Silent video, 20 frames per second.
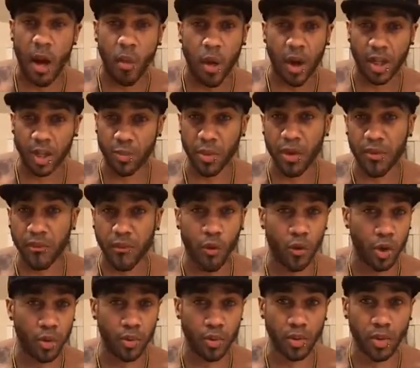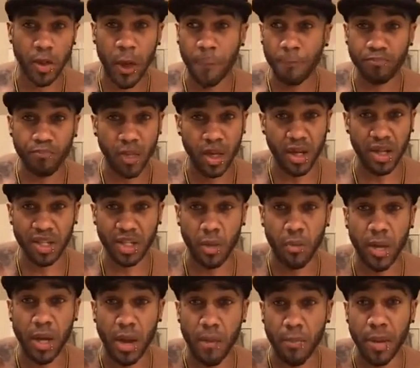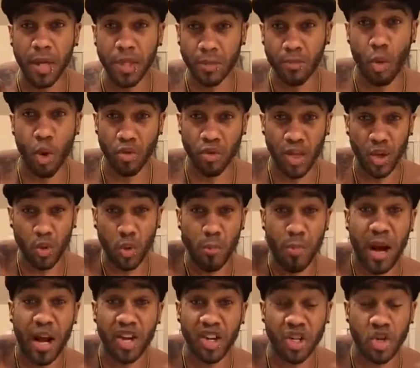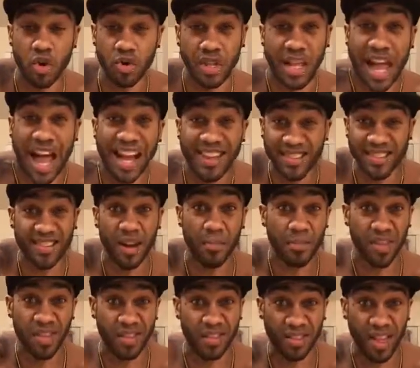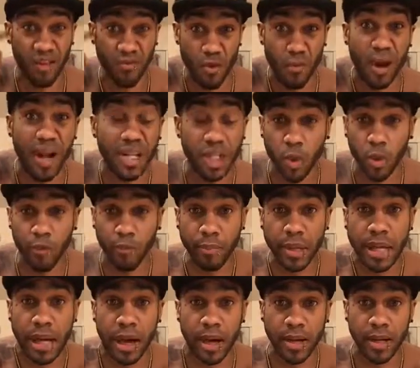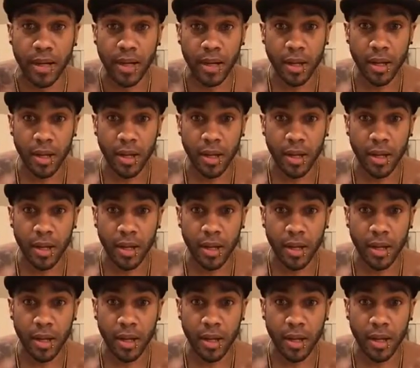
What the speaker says: I want it to be affordable because to me, it means more that you would buy a shirt that has something that reminds you of me on it